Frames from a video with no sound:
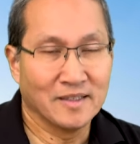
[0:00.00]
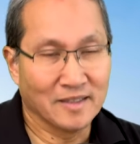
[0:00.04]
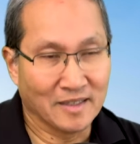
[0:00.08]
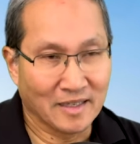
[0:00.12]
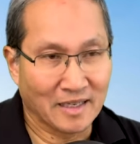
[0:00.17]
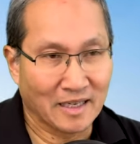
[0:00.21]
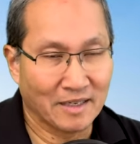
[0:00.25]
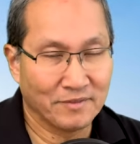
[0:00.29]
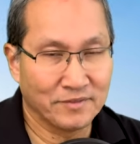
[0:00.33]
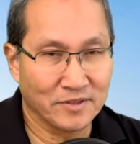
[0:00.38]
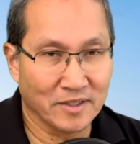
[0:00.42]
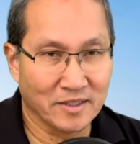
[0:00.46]

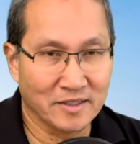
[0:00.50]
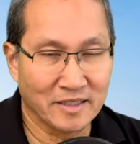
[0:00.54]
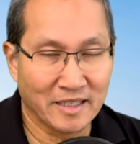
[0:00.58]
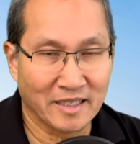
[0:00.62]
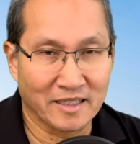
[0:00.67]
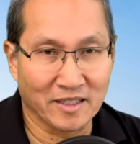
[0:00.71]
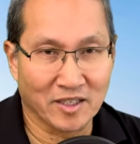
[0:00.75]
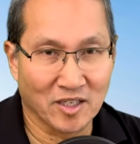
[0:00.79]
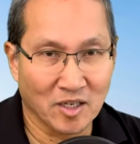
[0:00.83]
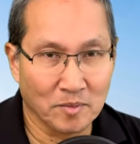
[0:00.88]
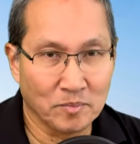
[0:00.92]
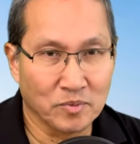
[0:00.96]
I've done that
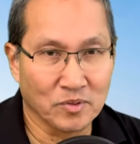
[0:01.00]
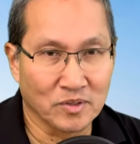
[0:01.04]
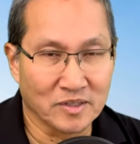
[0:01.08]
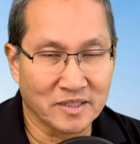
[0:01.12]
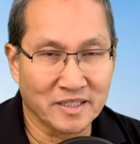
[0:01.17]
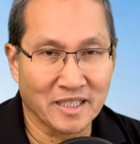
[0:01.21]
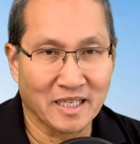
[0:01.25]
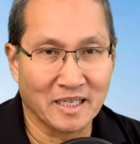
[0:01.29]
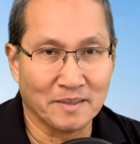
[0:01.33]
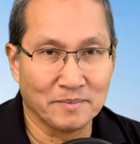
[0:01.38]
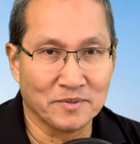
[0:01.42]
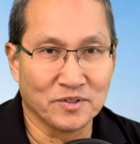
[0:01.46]
a couple of
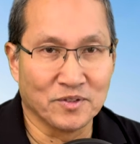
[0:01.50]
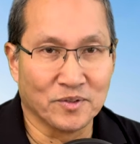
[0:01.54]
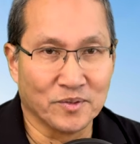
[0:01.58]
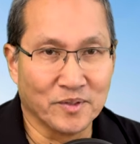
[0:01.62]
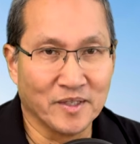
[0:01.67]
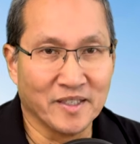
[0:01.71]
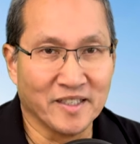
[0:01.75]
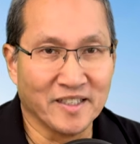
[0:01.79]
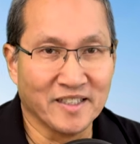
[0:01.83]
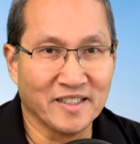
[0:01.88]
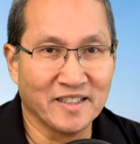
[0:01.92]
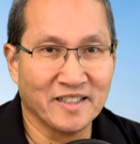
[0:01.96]
times
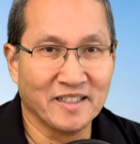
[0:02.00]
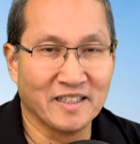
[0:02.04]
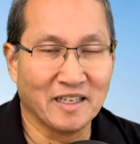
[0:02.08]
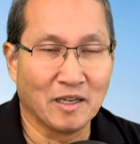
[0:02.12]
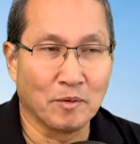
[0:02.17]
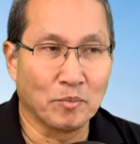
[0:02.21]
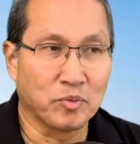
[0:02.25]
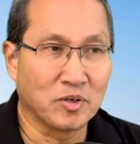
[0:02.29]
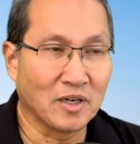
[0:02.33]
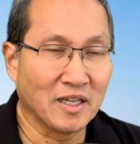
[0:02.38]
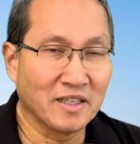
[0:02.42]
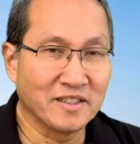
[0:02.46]
already, and I'll
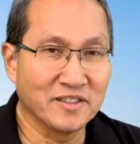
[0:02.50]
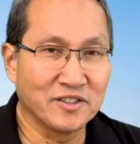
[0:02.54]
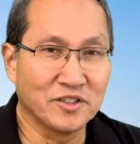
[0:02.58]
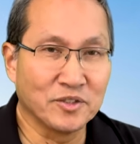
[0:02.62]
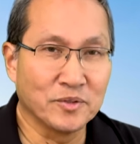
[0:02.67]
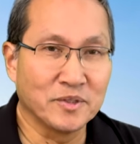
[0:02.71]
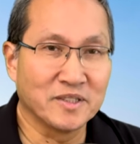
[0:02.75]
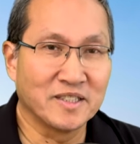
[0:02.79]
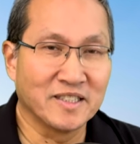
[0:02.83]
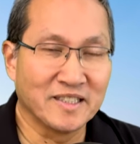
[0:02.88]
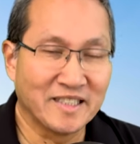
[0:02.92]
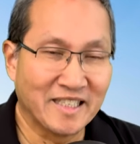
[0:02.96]
probably do
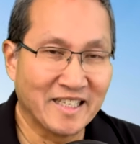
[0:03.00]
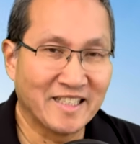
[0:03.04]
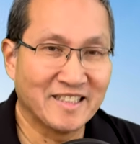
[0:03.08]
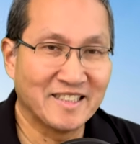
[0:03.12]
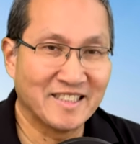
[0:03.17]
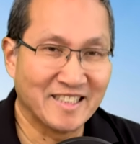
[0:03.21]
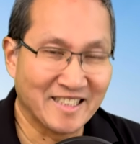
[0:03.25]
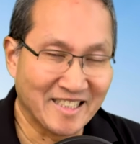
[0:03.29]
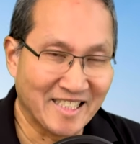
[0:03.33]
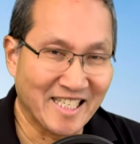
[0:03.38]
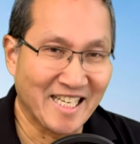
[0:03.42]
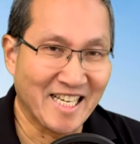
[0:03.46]
it again
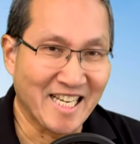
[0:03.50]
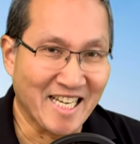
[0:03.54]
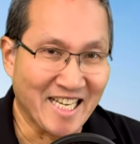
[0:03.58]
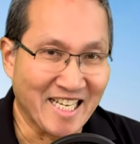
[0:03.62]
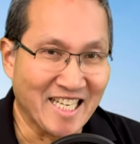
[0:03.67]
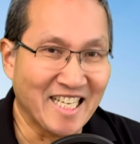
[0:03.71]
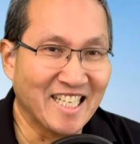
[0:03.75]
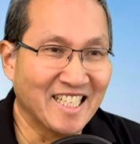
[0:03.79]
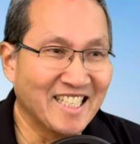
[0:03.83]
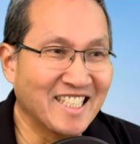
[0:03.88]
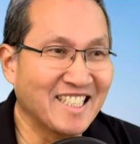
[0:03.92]
today.